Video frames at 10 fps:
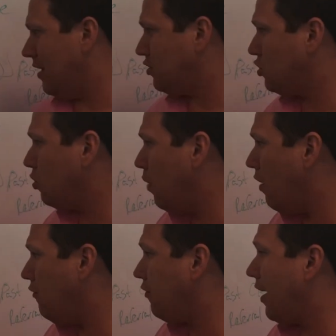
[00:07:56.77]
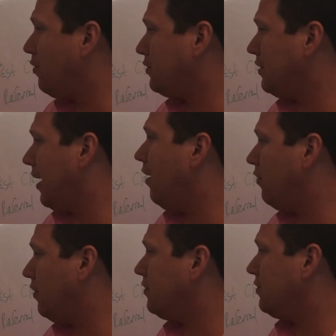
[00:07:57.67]
that's
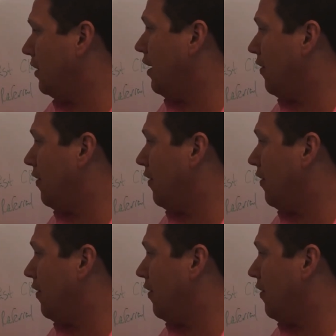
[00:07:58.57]
$12,000